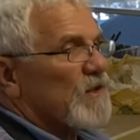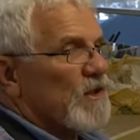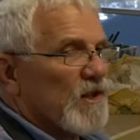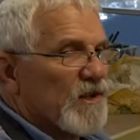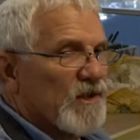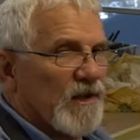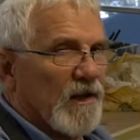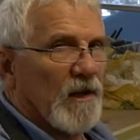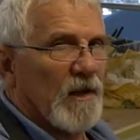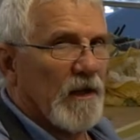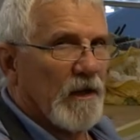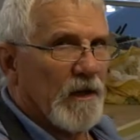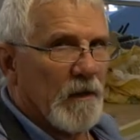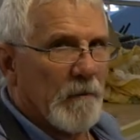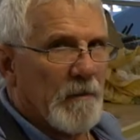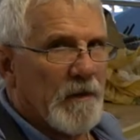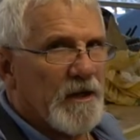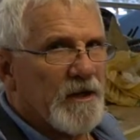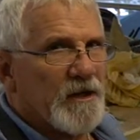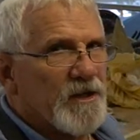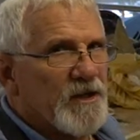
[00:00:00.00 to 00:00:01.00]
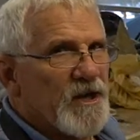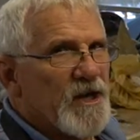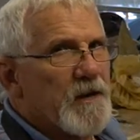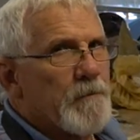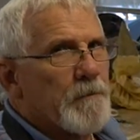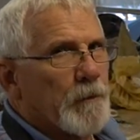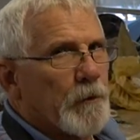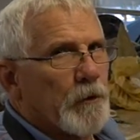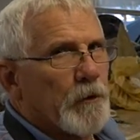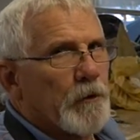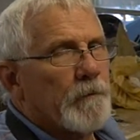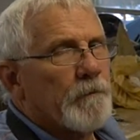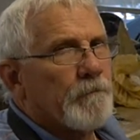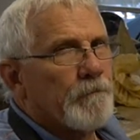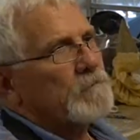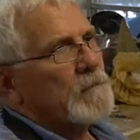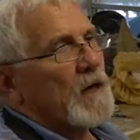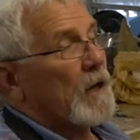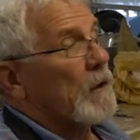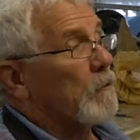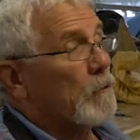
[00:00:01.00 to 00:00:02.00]
just a little bit deeper.
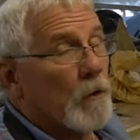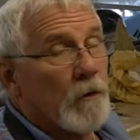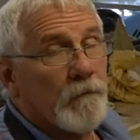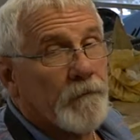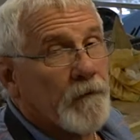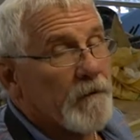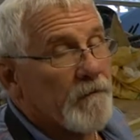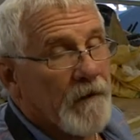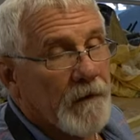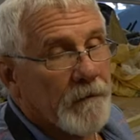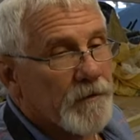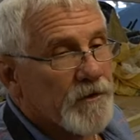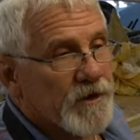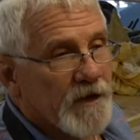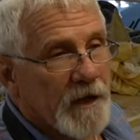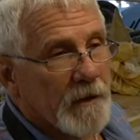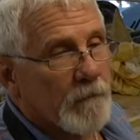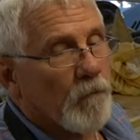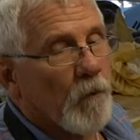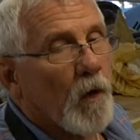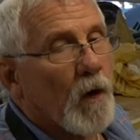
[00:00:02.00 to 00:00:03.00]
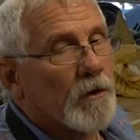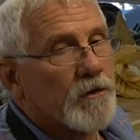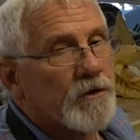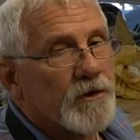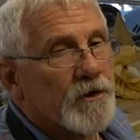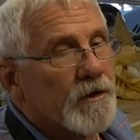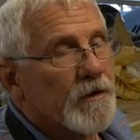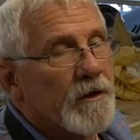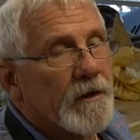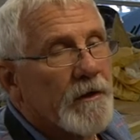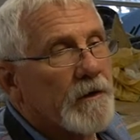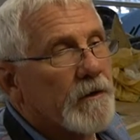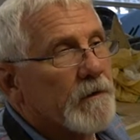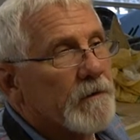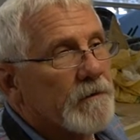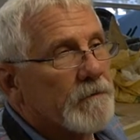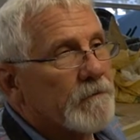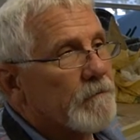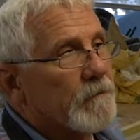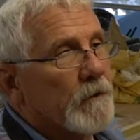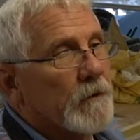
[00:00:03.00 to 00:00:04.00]
I don't know if you've ever sat and watched a
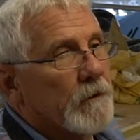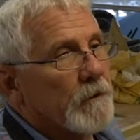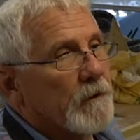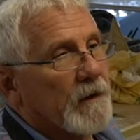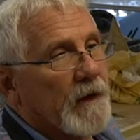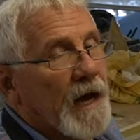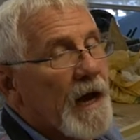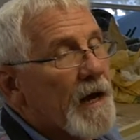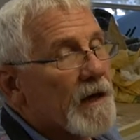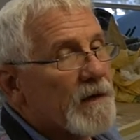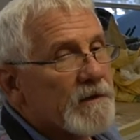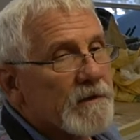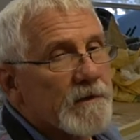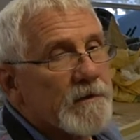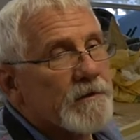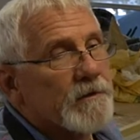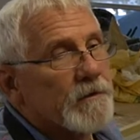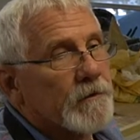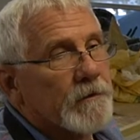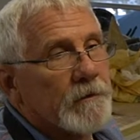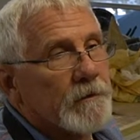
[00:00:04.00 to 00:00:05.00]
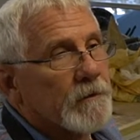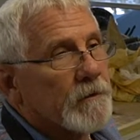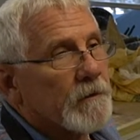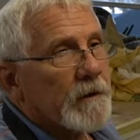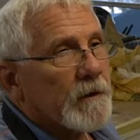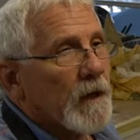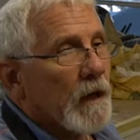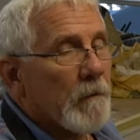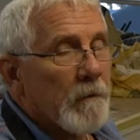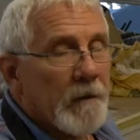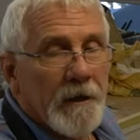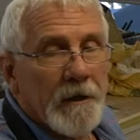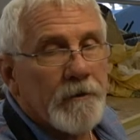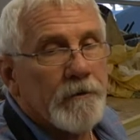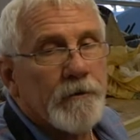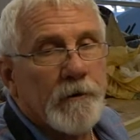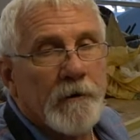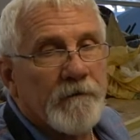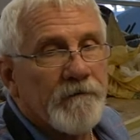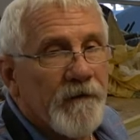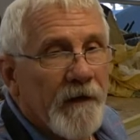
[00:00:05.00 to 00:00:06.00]
deer and, or an axis or coming
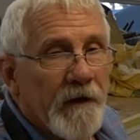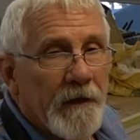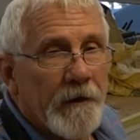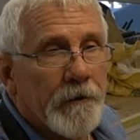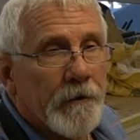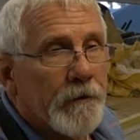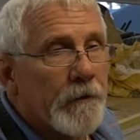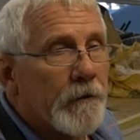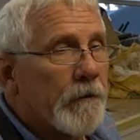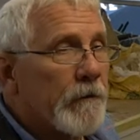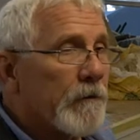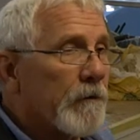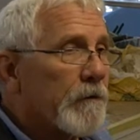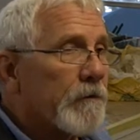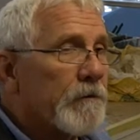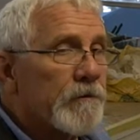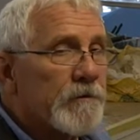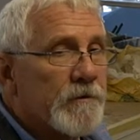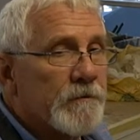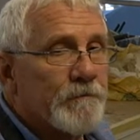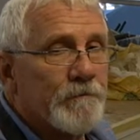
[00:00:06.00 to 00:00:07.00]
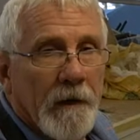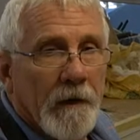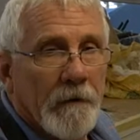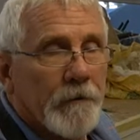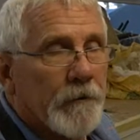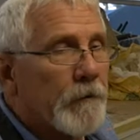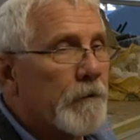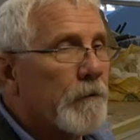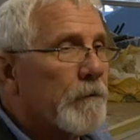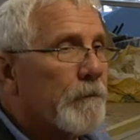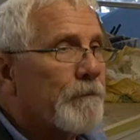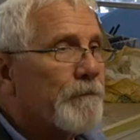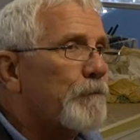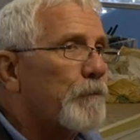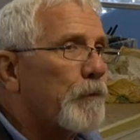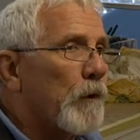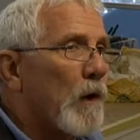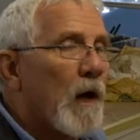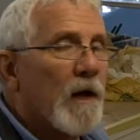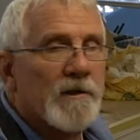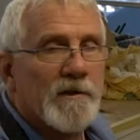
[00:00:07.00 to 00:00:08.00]
into a feeder and there's other
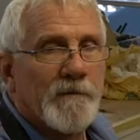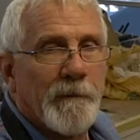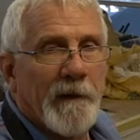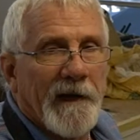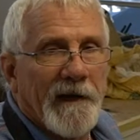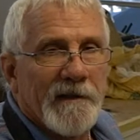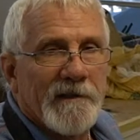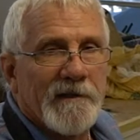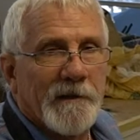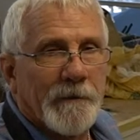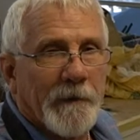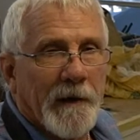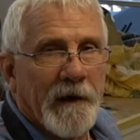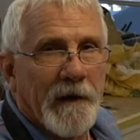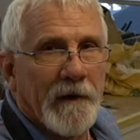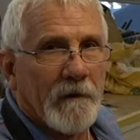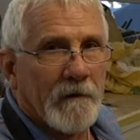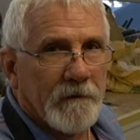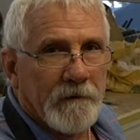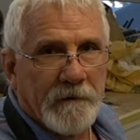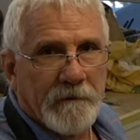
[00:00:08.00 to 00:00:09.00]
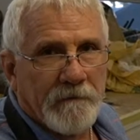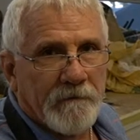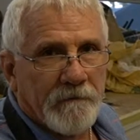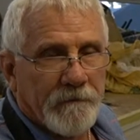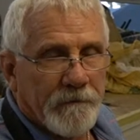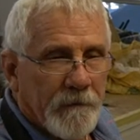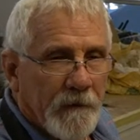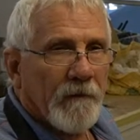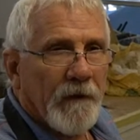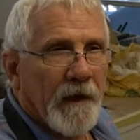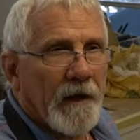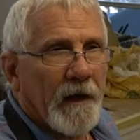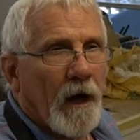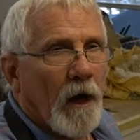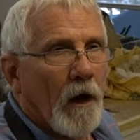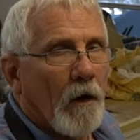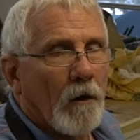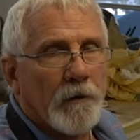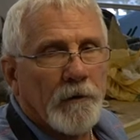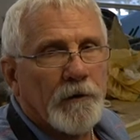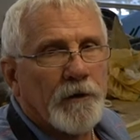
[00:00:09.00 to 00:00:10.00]
prospects around and they
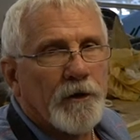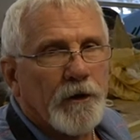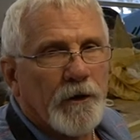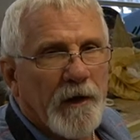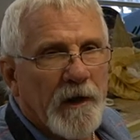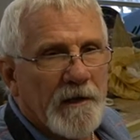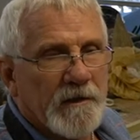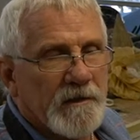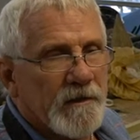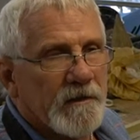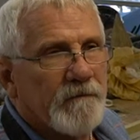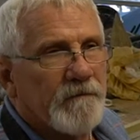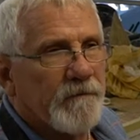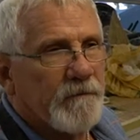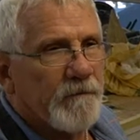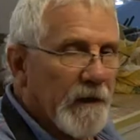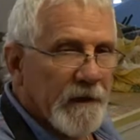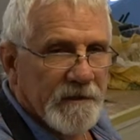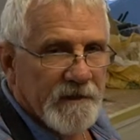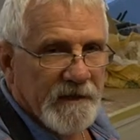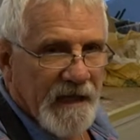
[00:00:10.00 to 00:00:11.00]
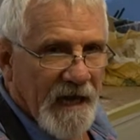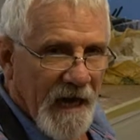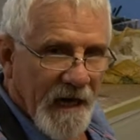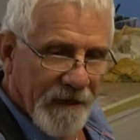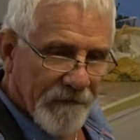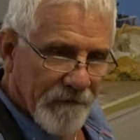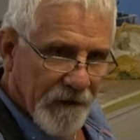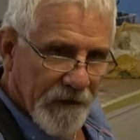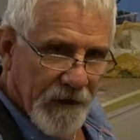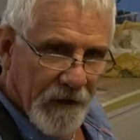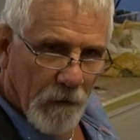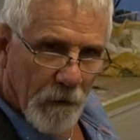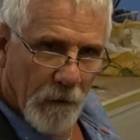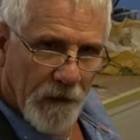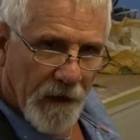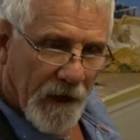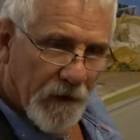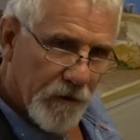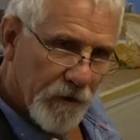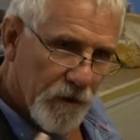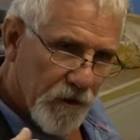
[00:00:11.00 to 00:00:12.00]
all are aggressive. It's kind of a deal when
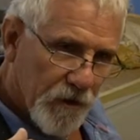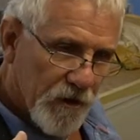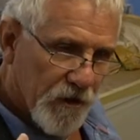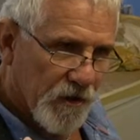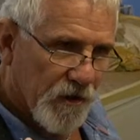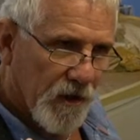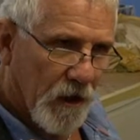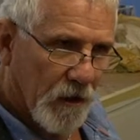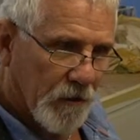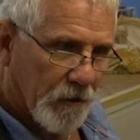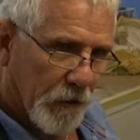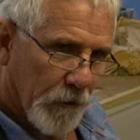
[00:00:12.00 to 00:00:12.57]
they suck